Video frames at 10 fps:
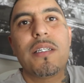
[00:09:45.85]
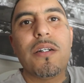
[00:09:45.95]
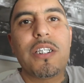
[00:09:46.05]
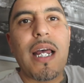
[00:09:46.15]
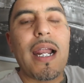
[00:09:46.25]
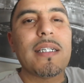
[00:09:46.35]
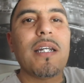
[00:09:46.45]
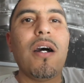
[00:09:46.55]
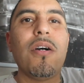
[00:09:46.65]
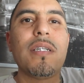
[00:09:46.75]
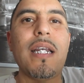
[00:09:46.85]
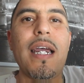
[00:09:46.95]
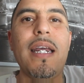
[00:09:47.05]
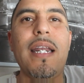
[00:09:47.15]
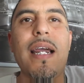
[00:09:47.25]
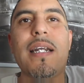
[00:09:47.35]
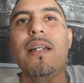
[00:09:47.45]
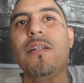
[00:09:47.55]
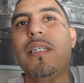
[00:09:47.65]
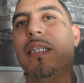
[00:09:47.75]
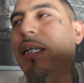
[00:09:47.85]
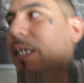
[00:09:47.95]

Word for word: So hey. Shout out to Jose in Nacogdoches,